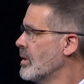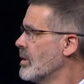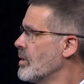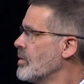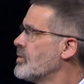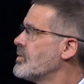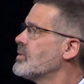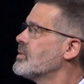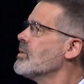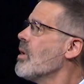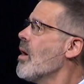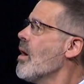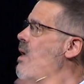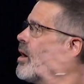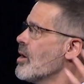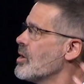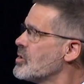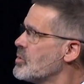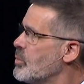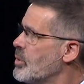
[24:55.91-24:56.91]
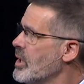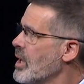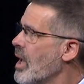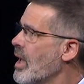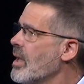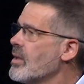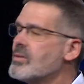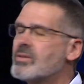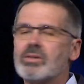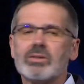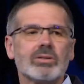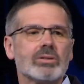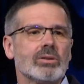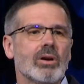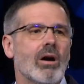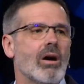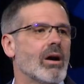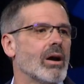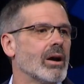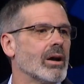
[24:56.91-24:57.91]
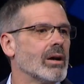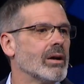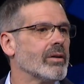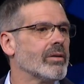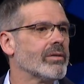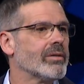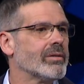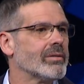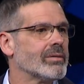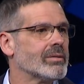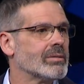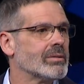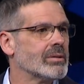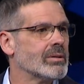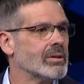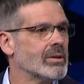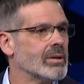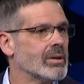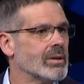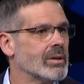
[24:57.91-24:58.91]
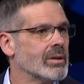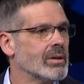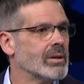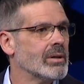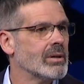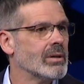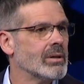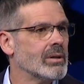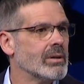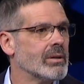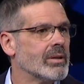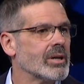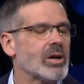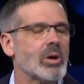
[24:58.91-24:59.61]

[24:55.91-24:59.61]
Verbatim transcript: stars beyond stars, the